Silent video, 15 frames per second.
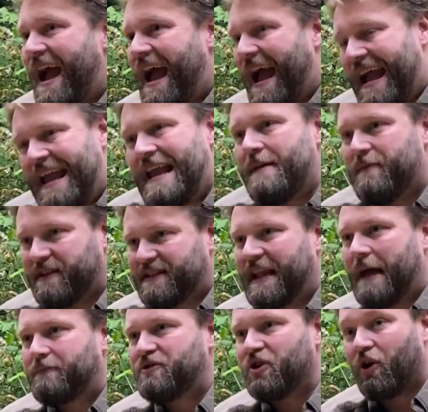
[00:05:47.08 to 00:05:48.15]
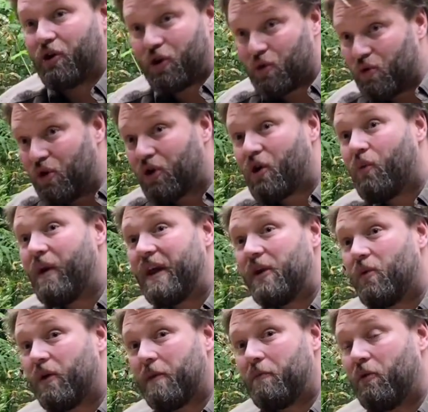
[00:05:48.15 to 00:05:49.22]
aim a slap shot. You look at where you
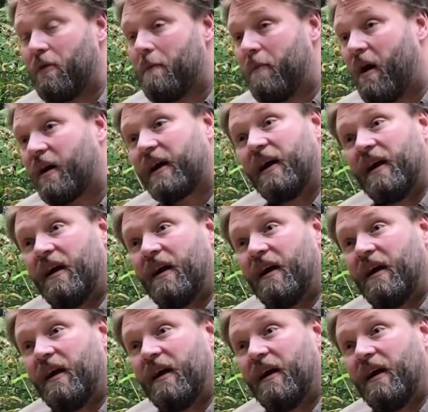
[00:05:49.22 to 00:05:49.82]
want to put the puck